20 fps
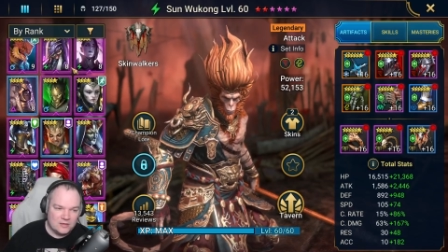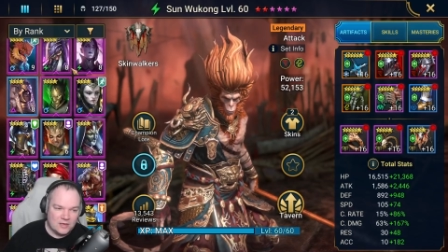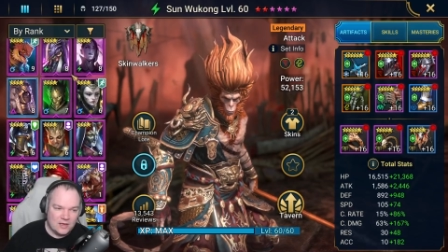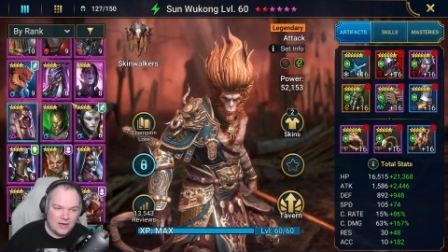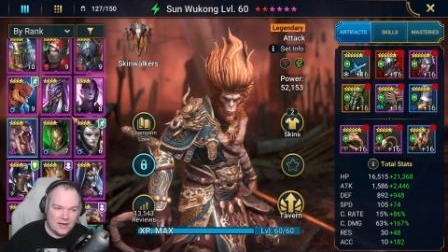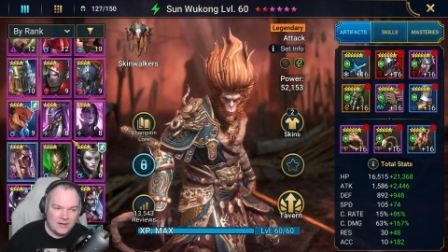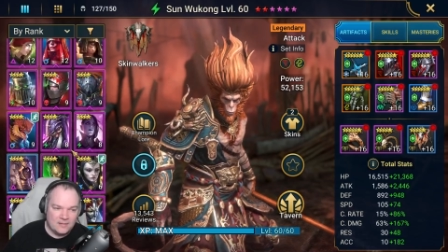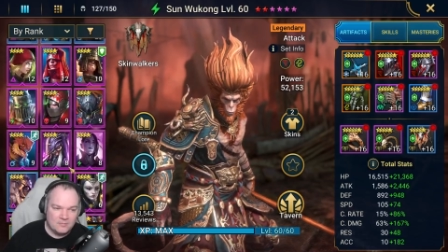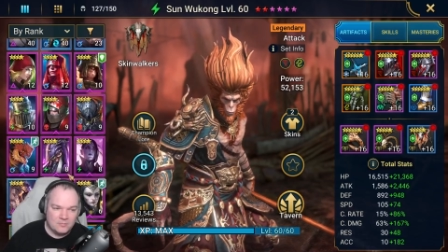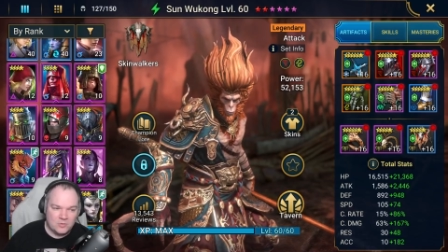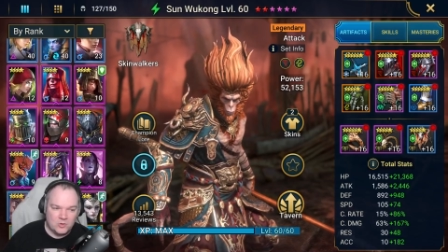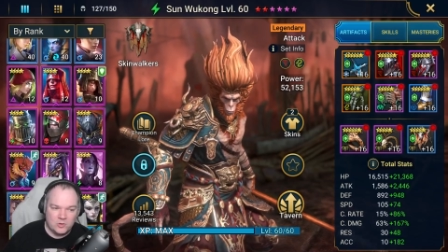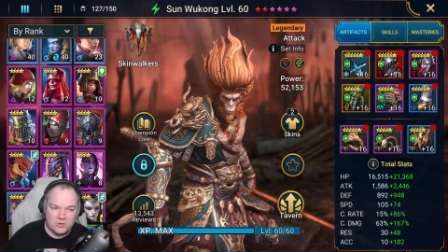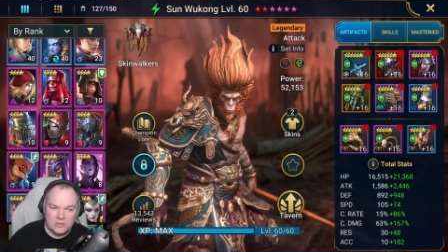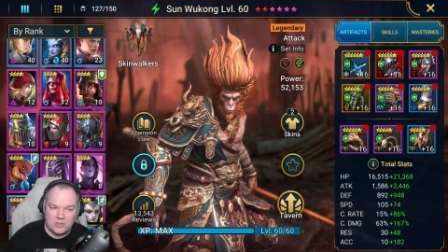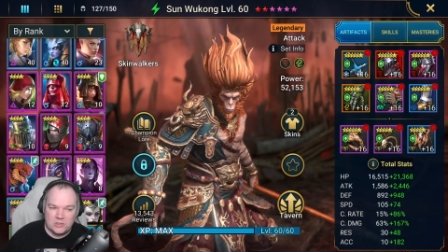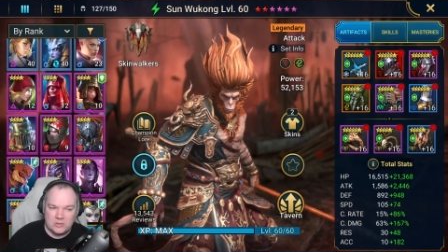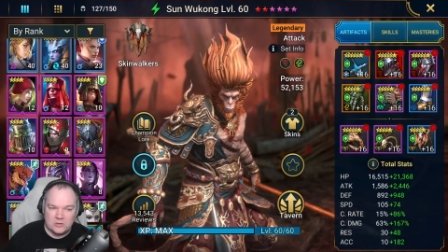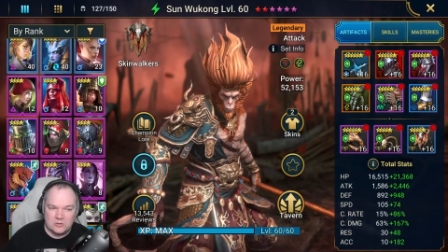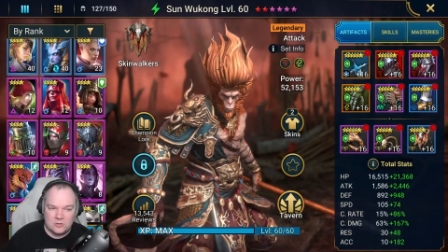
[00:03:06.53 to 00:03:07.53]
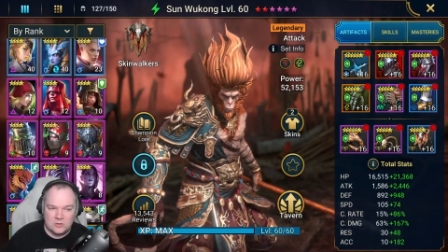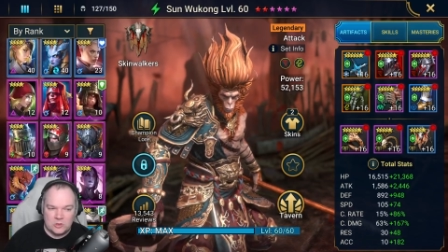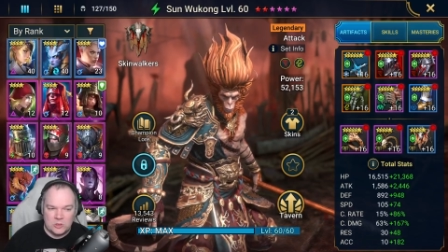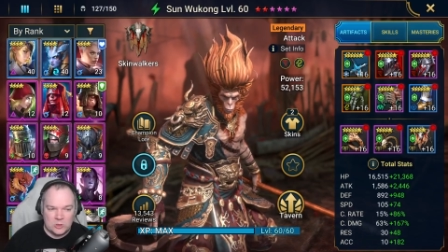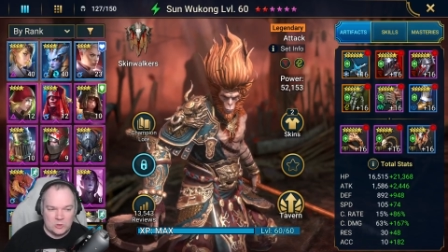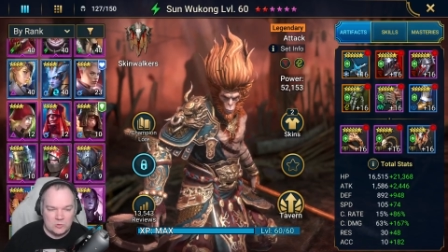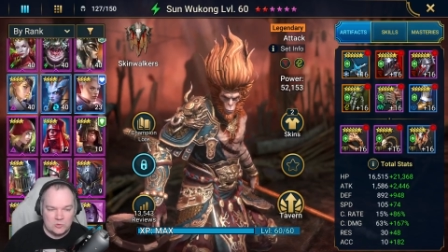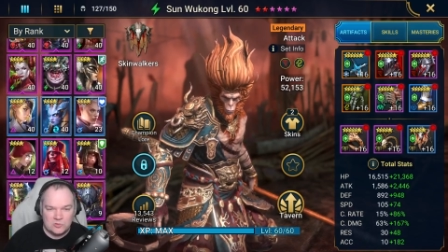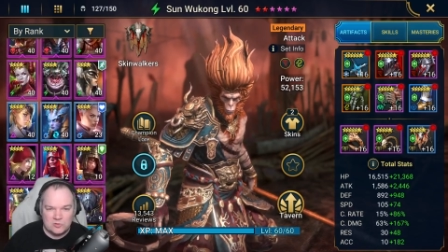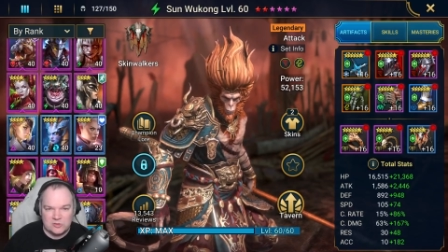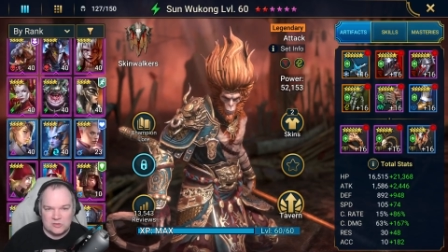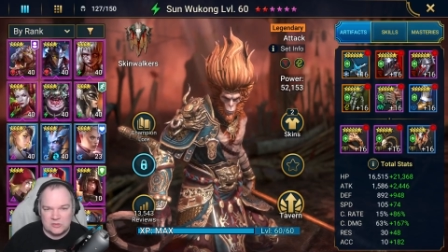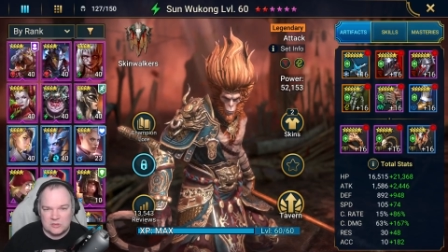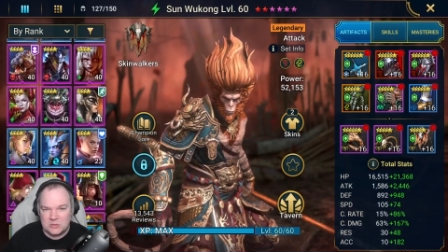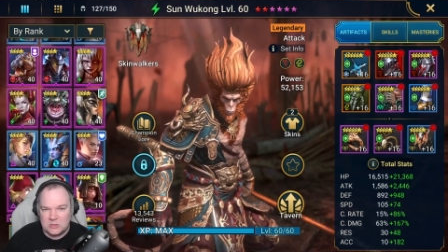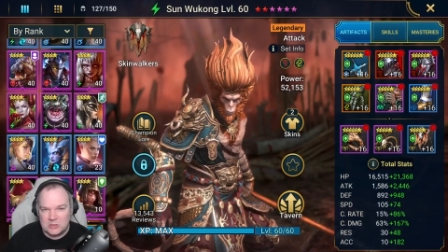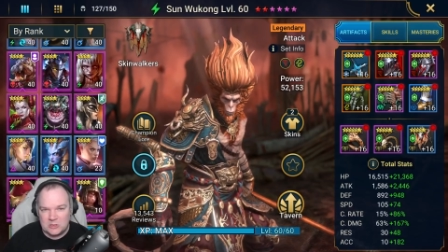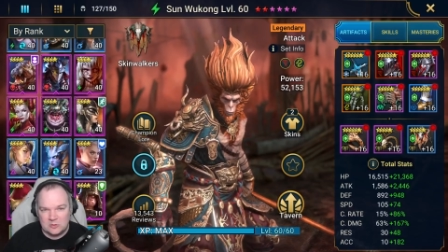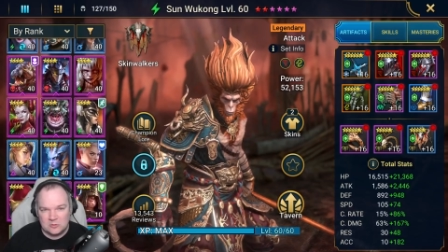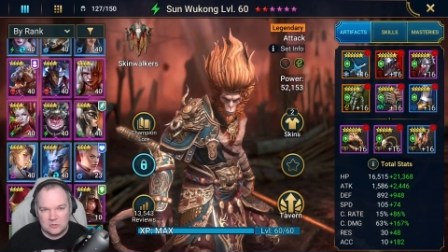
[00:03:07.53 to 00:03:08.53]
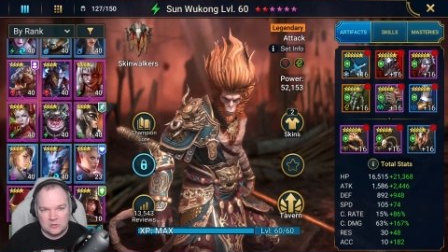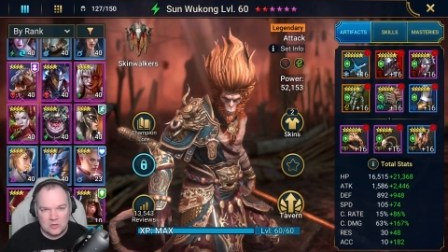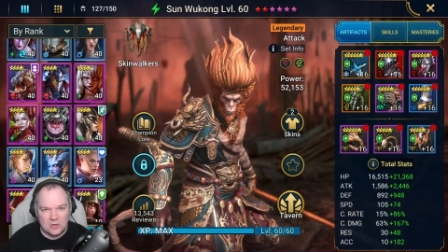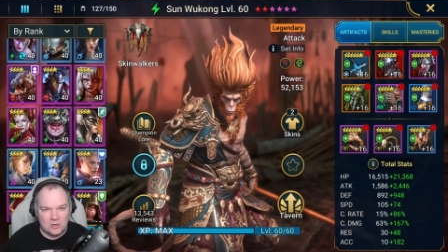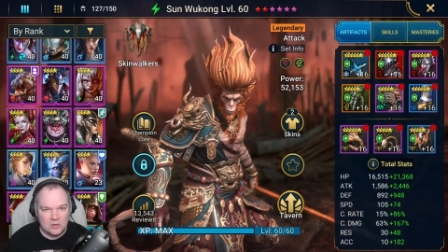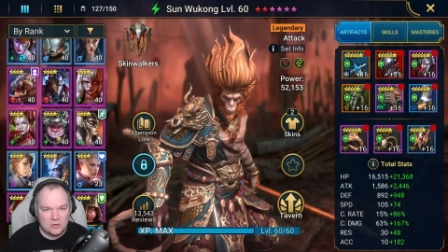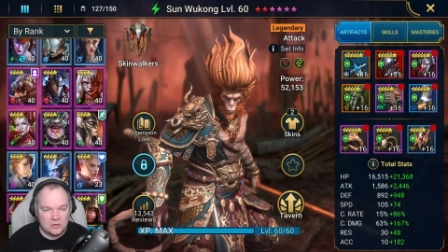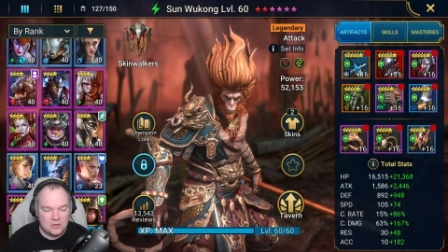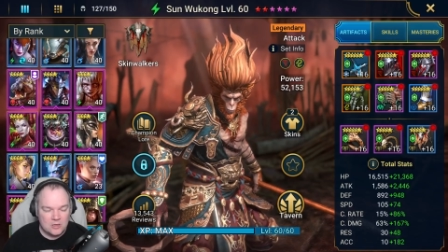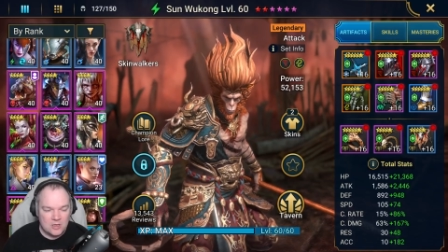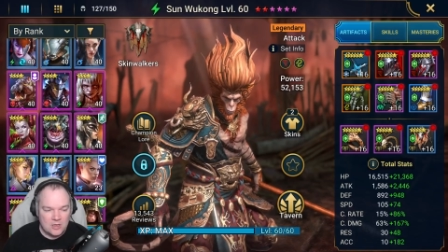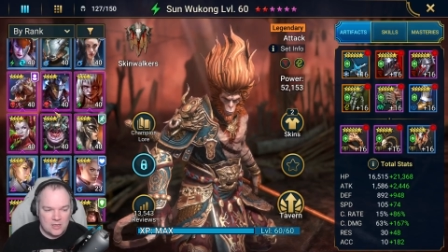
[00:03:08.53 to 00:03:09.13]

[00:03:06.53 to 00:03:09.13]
I'm going to use Shield Guard.